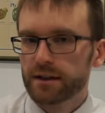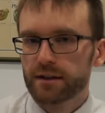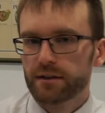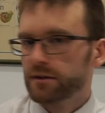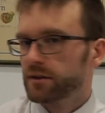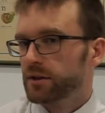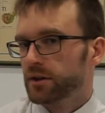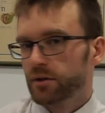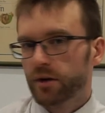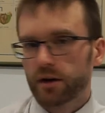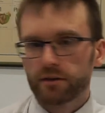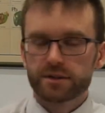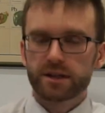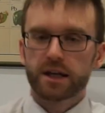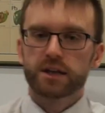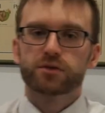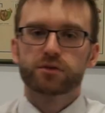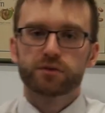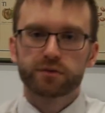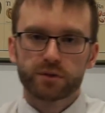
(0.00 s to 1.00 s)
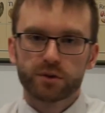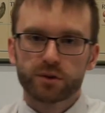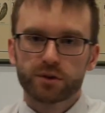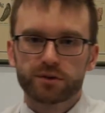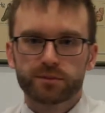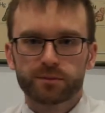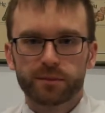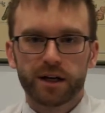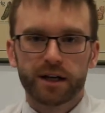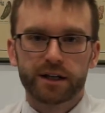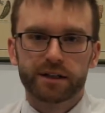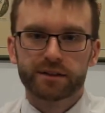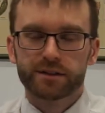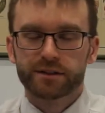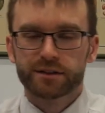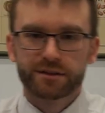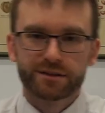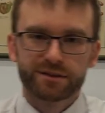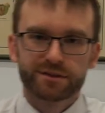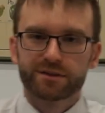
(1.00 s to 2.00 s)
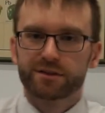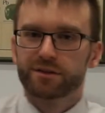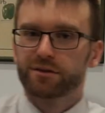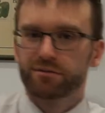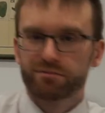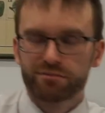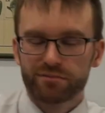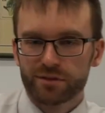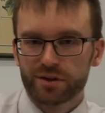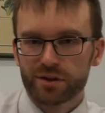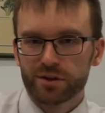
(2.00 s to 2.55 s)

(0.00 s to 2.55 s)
the gravitational force minus the